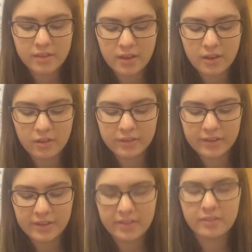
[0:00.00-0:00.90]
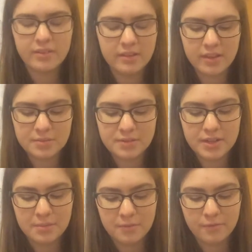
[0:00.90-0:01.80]
So let's go to
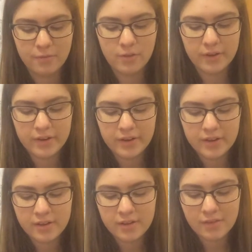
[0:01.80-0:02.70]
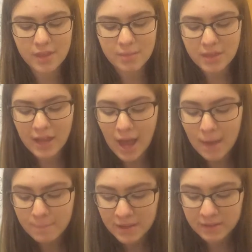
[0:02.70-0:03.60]
summary number 4. So if something
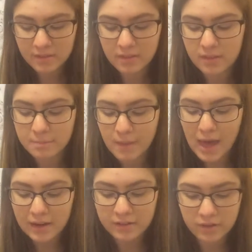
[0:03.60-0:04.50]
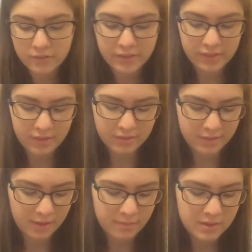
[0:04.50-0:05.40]
happened to the somatic nervous
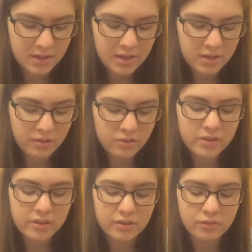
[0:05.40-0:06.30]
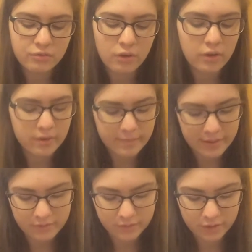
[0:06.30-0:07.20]
system, you couldn't control your
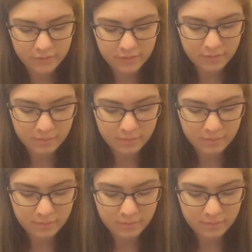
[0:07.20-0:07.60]
muscle nerve